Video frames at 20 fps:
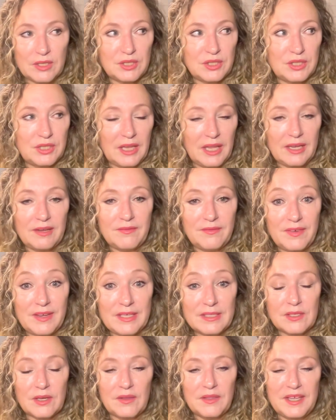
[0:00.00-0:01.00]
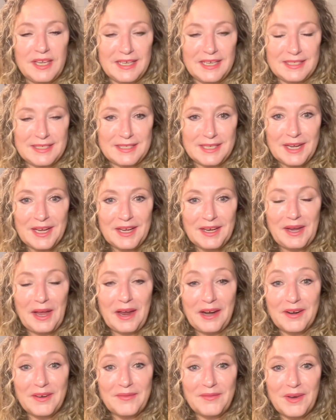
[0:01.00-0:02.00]
she like feeds all these
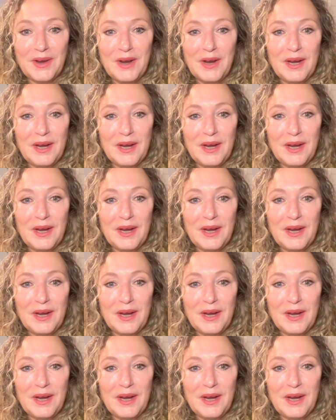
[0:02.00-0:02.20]
kind of